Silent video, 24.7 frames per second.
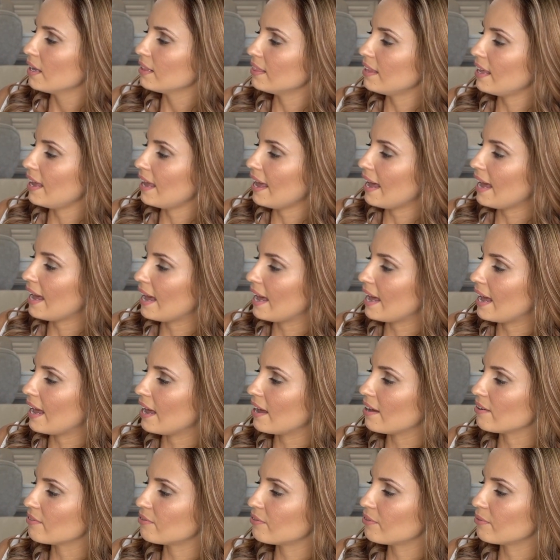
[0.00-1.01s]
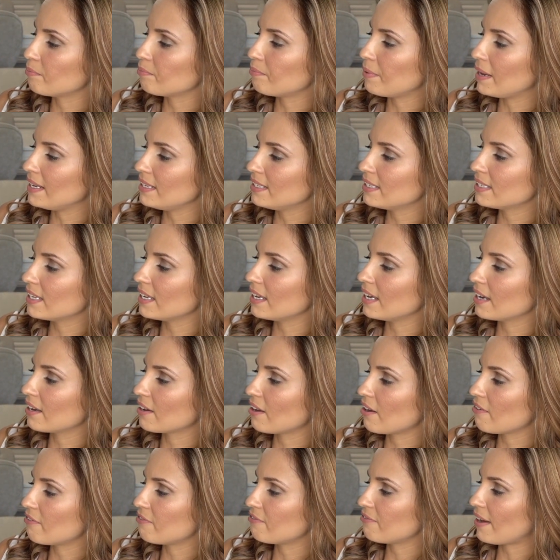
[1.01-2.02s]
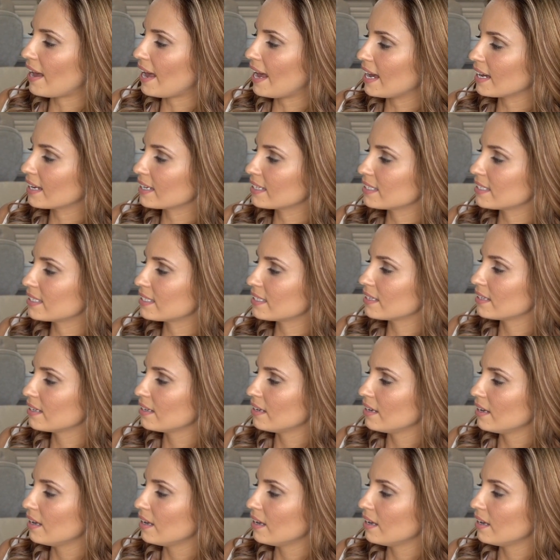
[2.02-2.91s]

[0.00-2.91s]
They have basic facts,